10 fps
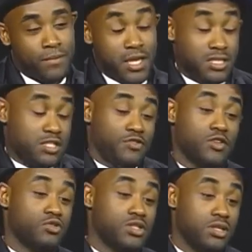it just
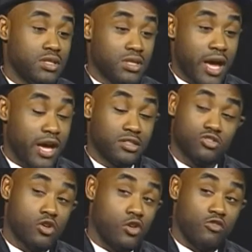feels good to have
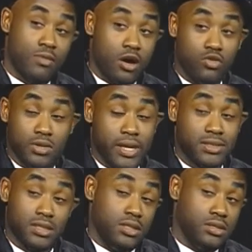control over my own
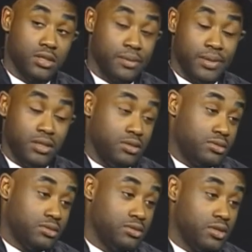destiny. Yes. I mean,
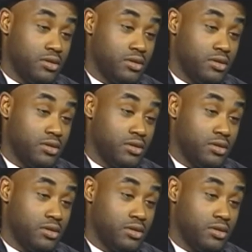so know.